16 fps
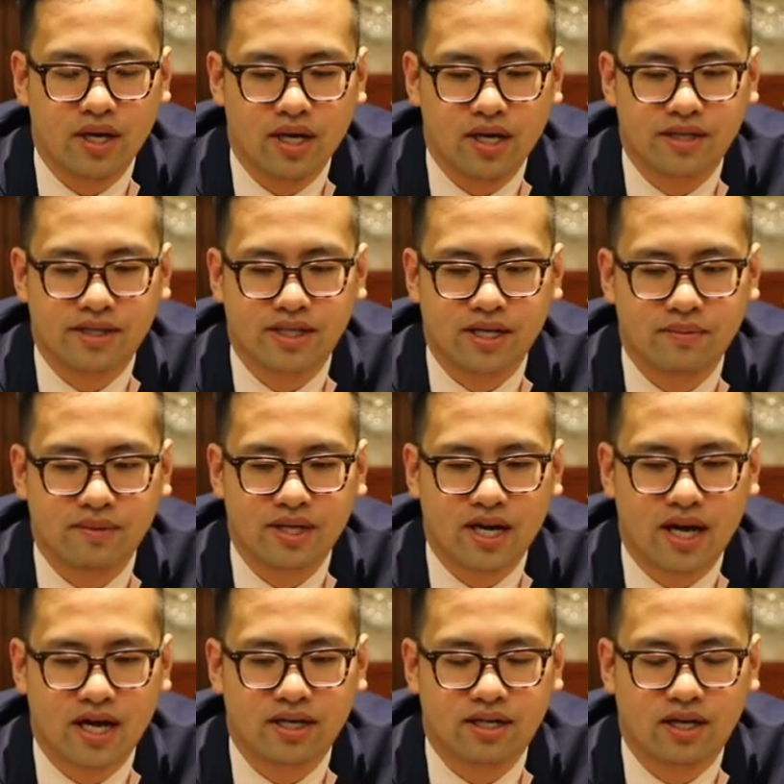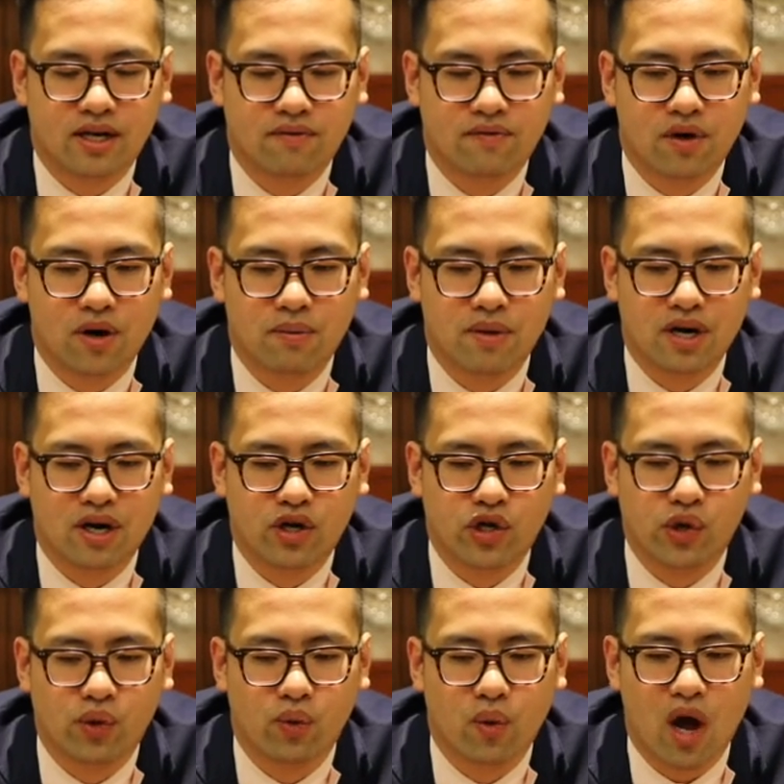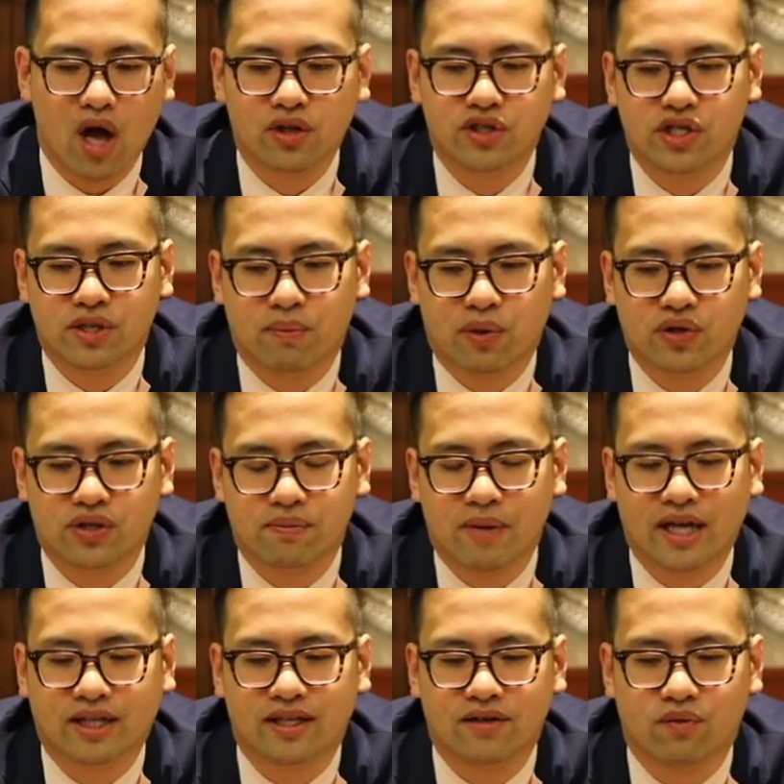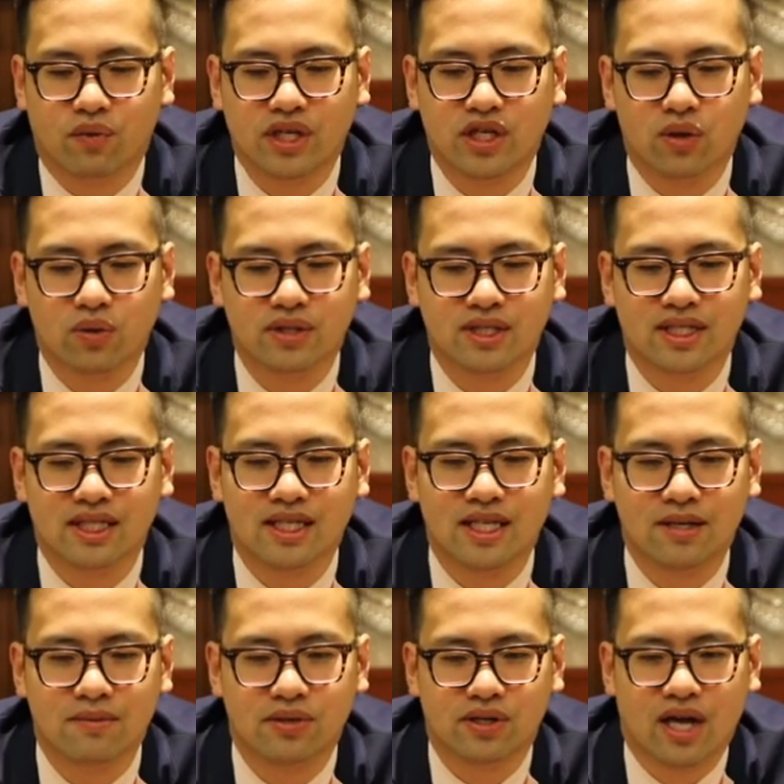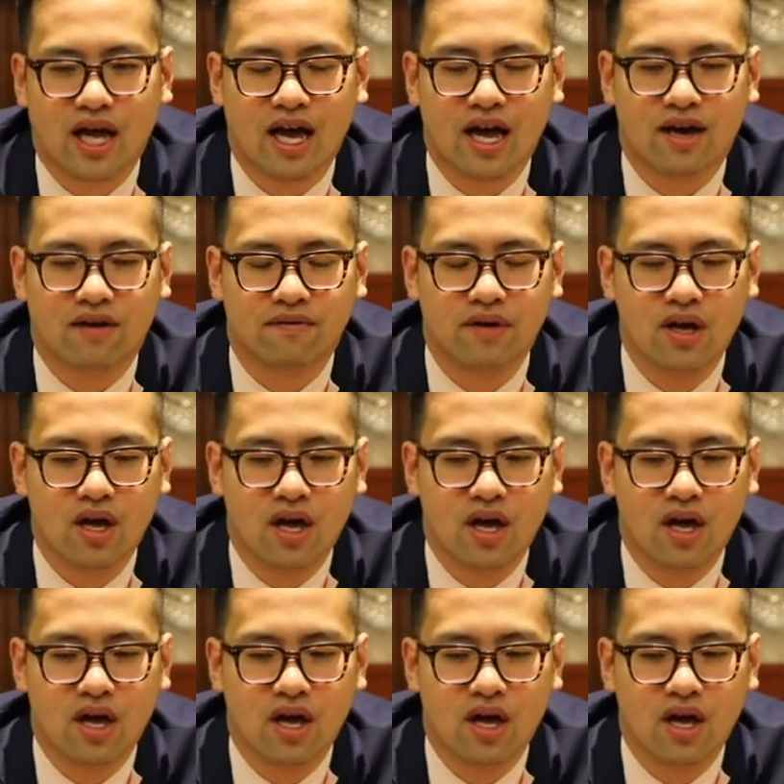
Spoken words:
It seems that from a urology perspective, we don't seem to have